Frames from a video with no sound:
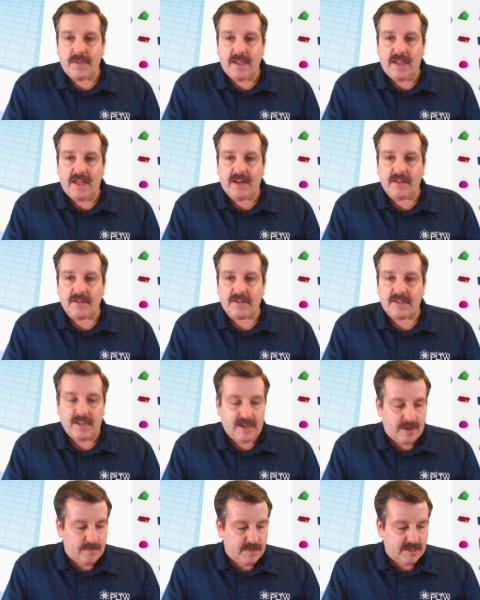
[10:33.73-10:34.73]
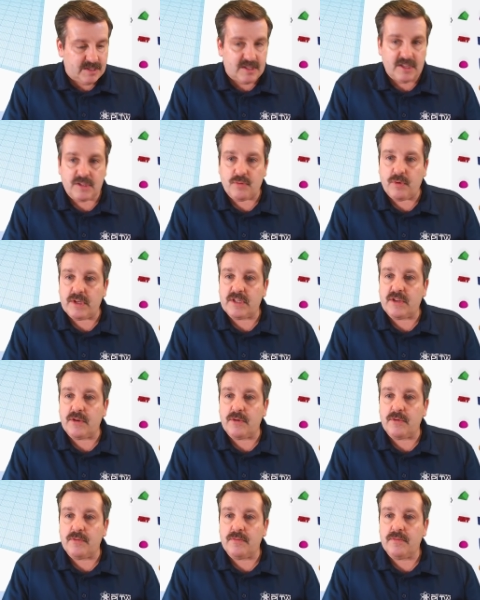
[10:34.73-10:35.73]
And it looks like I missed this one
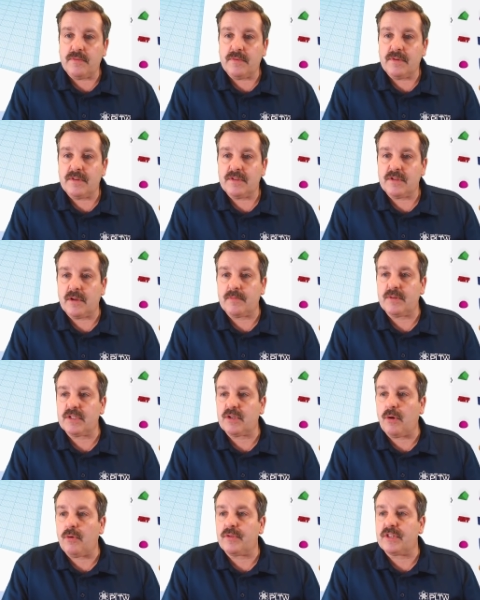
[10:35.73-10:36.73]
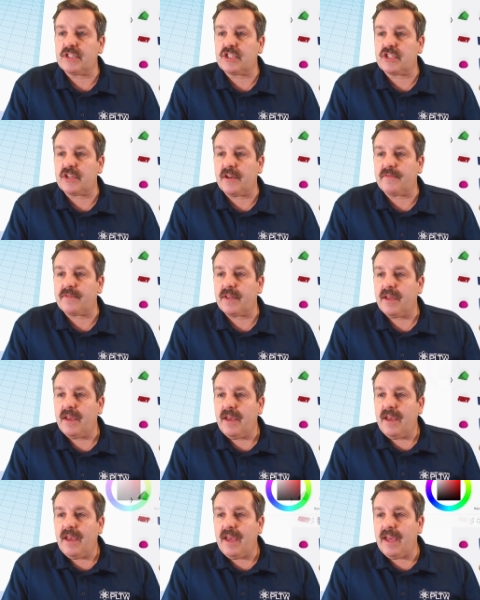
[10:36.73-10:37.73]
too. So I'm just holding shift
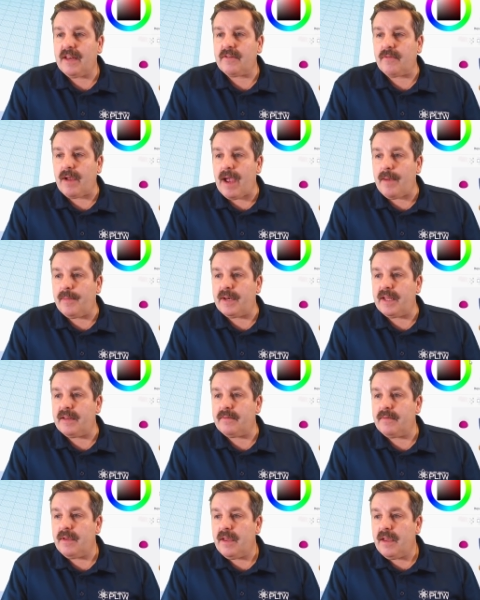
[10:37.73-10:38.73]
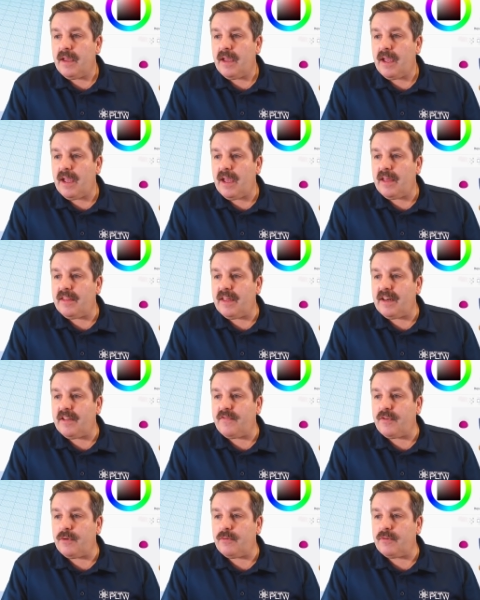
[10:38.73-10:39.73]
and grabbing it. And then
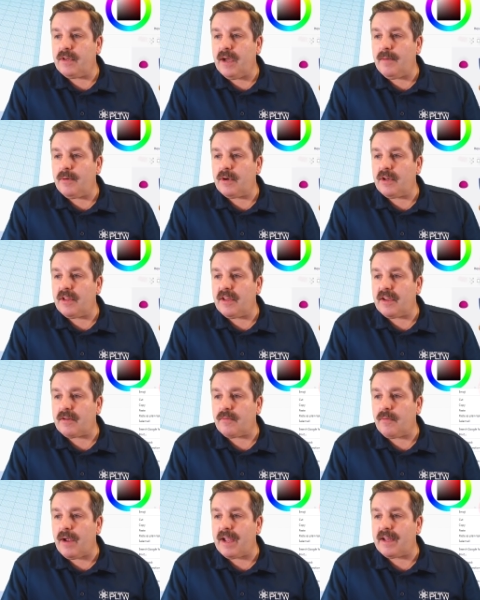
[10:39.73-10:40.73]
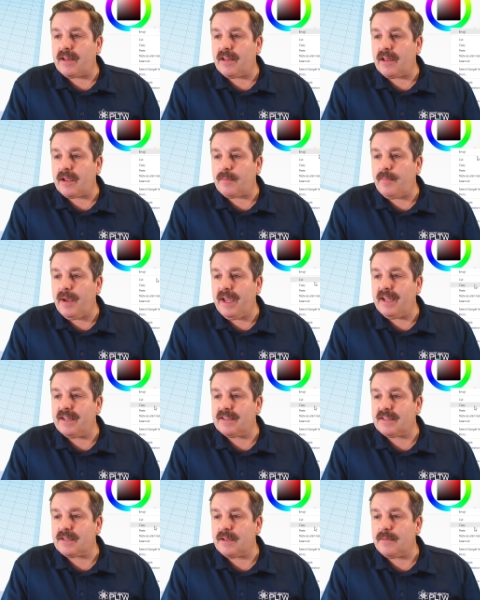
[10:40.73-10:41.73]
if you double click, right click,
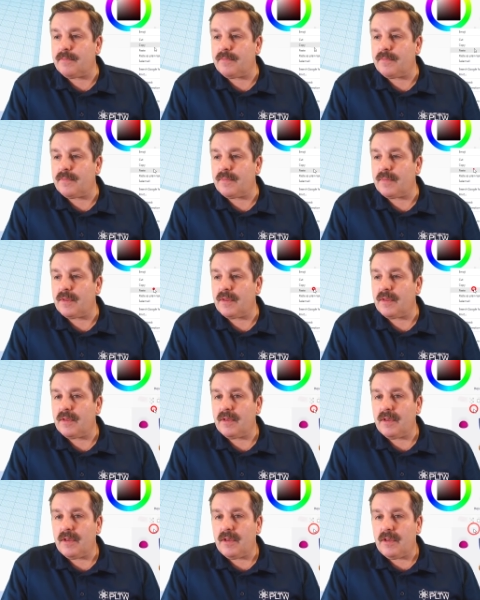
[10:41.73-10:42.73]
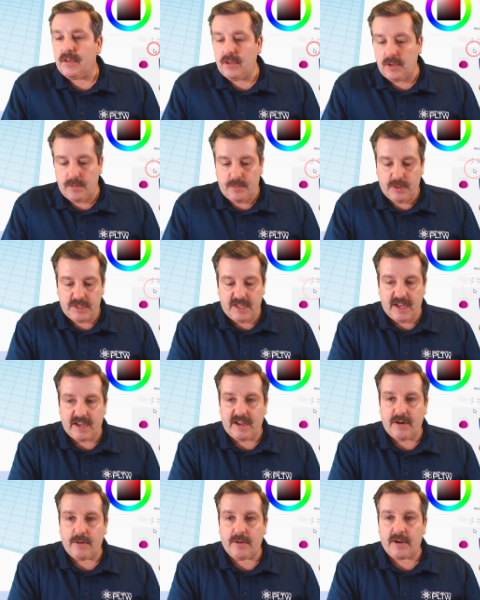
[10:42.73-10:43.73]
paste, you can put
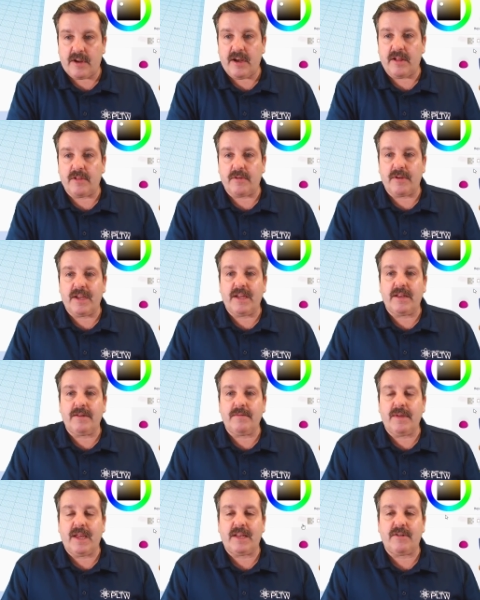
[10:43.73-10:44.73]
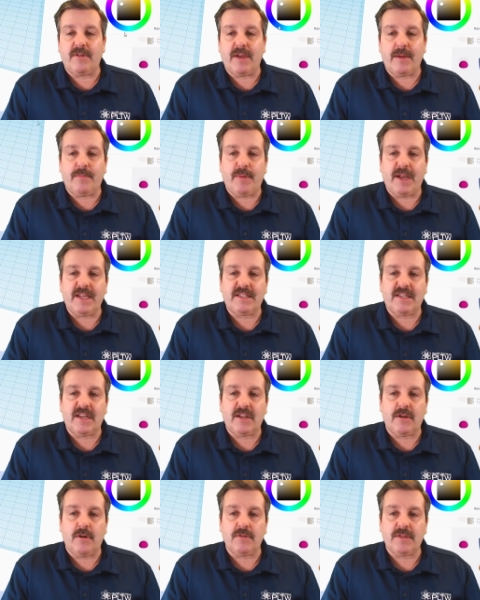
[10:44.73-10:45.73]
that color in and you hit paste and
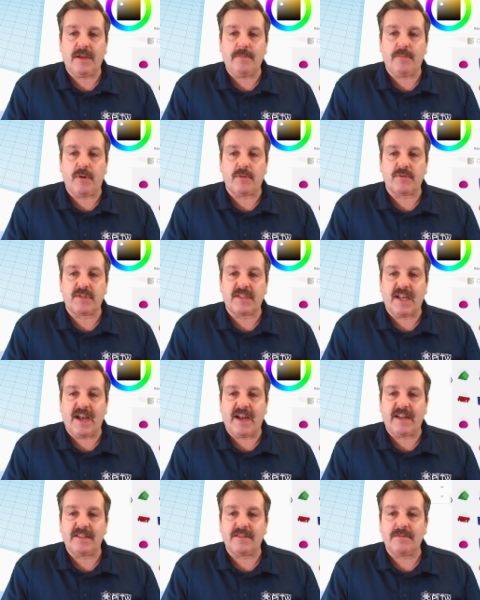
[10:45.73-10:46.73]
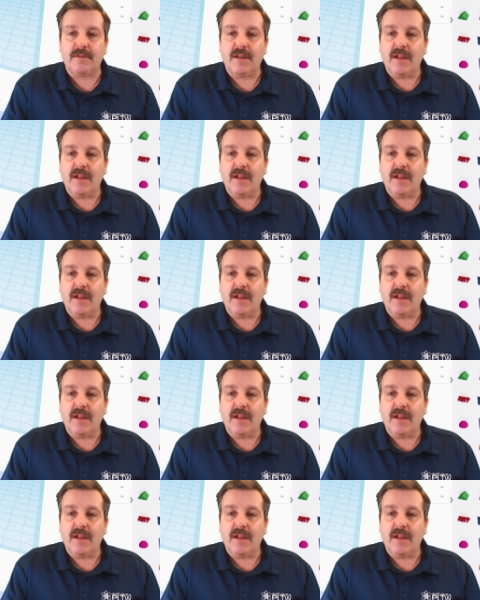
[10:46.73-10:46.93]
it goes on both sides.